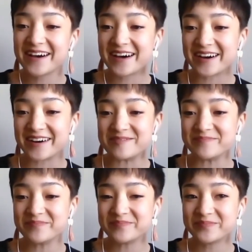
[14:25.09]

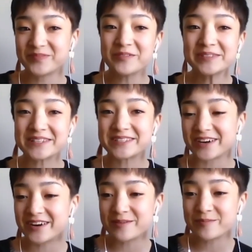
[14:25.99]
What was the
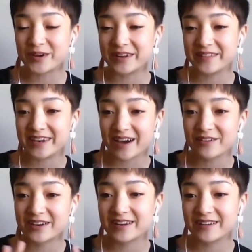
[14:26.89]
starting point, and then how
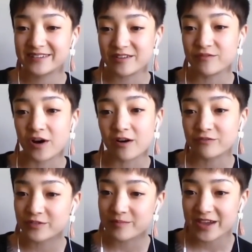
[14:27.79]
did it evolve
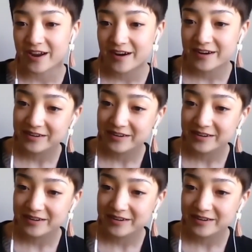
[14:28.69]
from there?